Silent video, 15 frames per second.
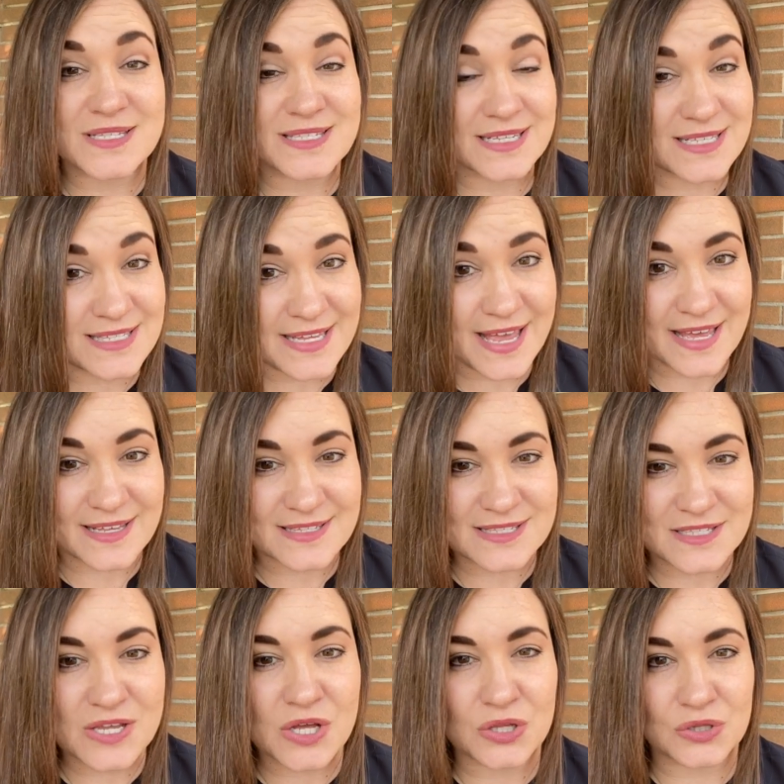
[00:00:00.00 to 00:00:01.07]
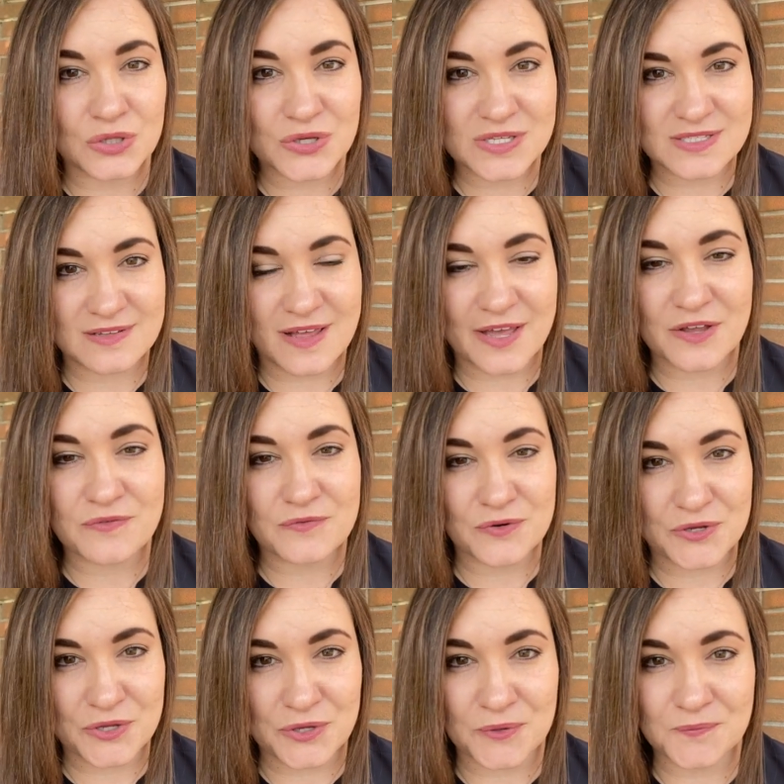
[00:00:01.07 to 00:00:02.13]
success looks like for
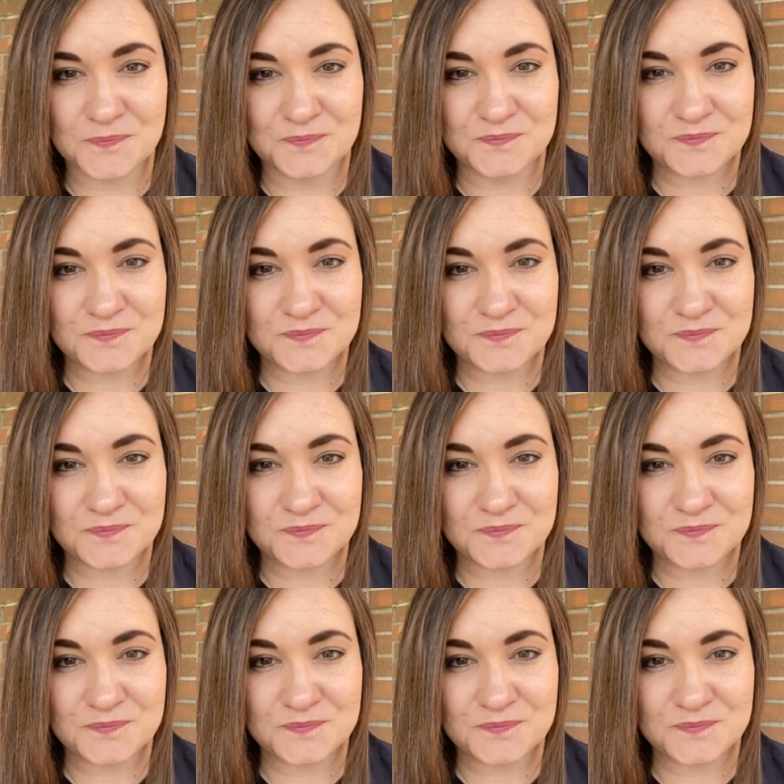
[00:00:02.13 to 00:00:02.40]
you.